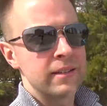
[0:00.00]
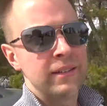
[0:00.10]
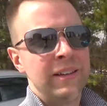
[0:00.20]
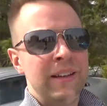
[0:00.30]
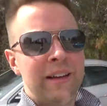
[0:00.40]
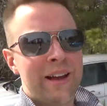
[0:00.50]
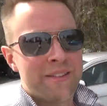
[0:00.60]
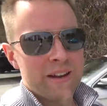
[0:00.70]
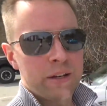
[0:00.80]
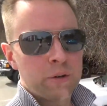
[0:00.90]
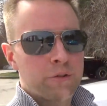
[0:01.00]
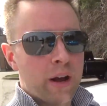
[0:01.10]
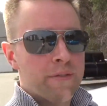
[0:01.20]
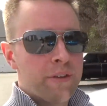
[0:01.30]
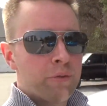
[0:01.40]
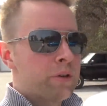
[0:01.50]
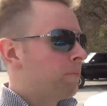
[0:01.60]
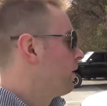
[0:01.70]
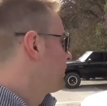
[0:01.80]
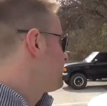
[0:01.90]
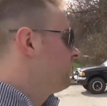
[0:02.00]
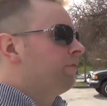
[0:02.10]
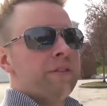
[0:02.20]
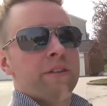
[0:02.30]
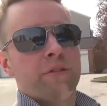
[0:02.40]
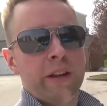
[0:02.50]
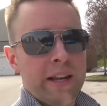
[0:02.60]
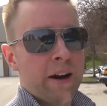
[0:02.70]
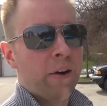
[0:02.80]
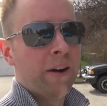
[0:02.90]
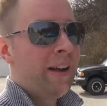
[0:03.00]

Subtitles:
and then I go to drive this one to park it here for this video,